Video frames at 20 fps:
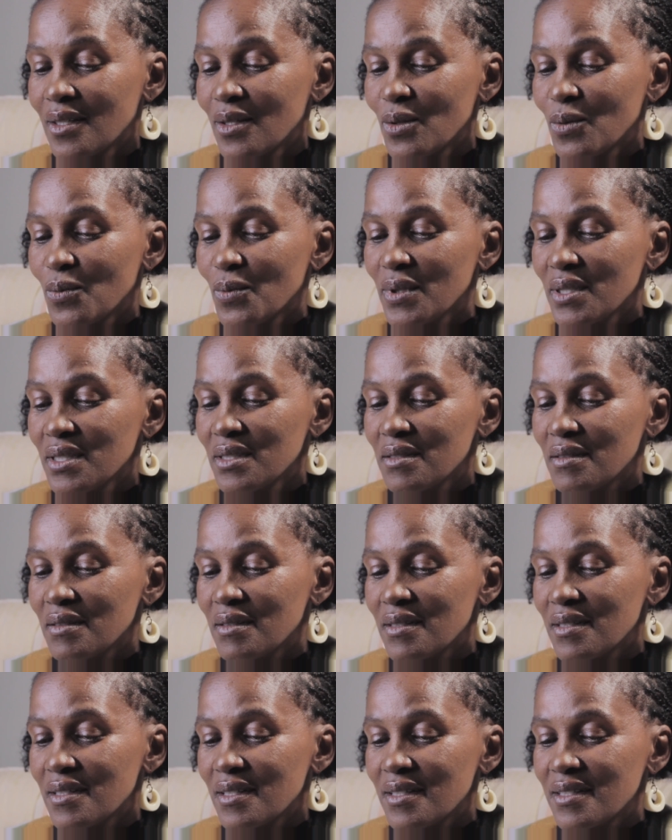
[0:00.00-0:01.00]
Well,
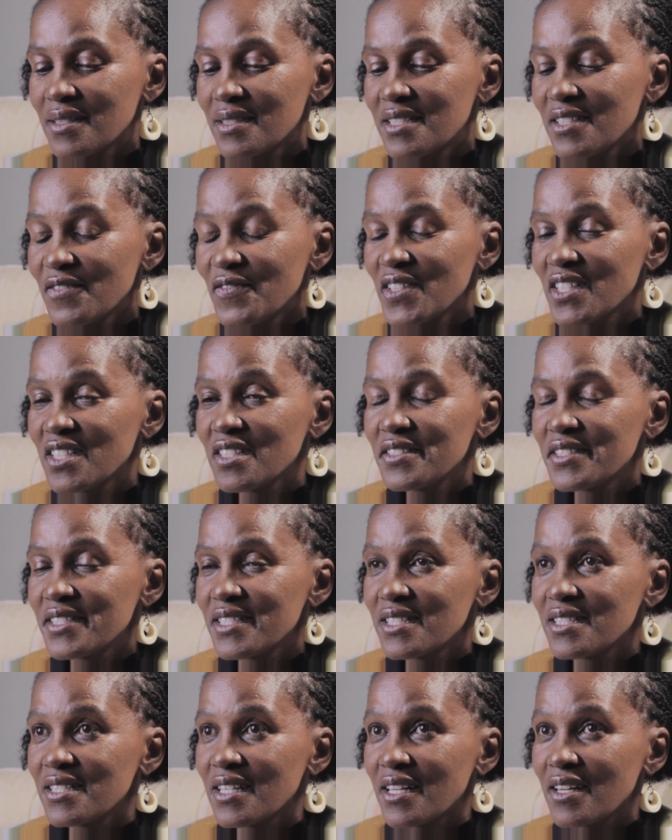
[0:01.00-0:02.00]

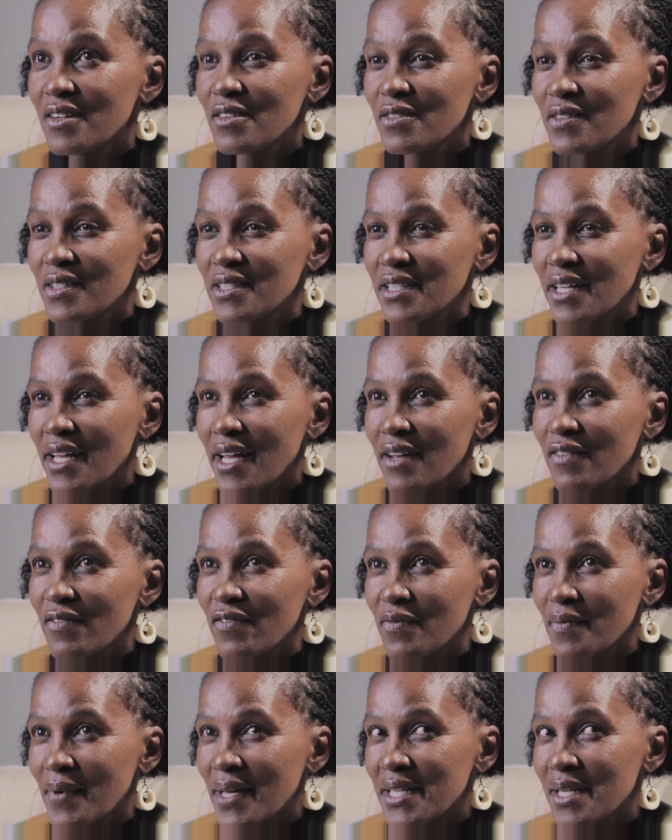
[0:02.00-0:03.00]
difficulties that I really have
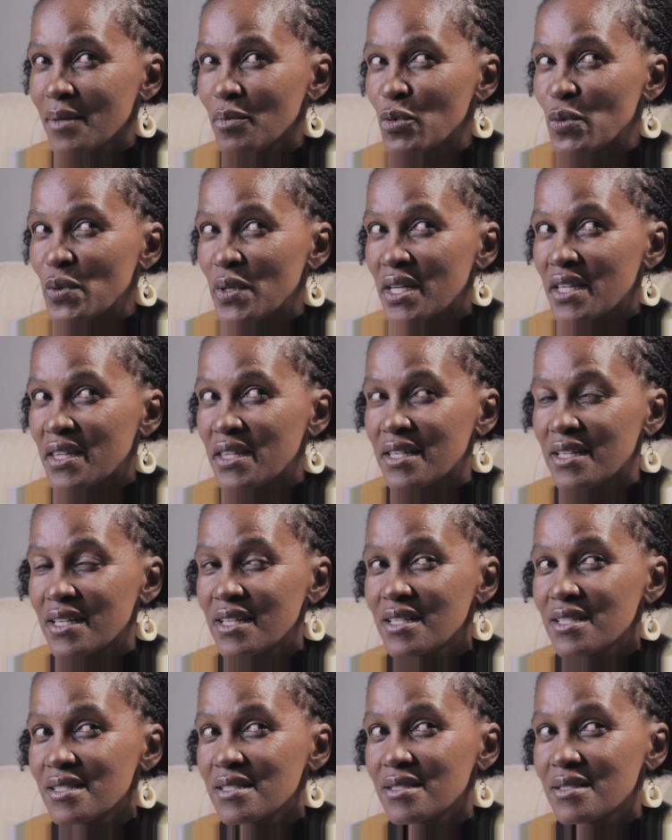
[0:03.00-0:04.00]
met up with
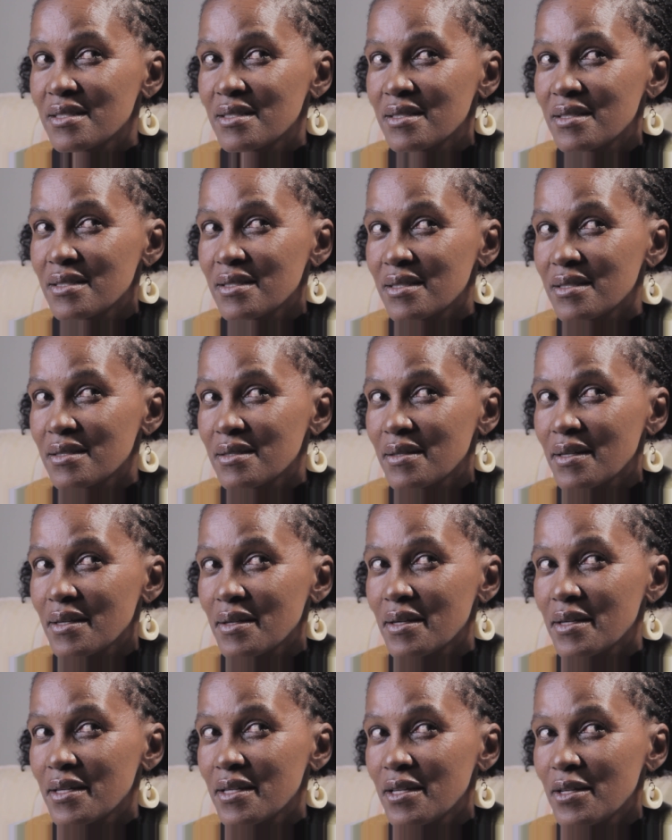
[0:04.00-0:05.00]
is,
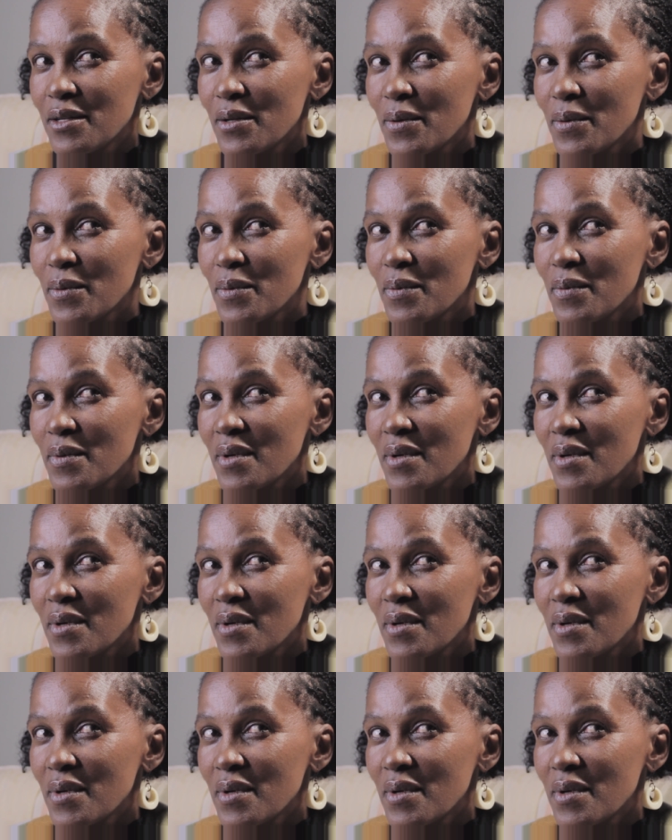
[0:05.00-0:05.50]
you know,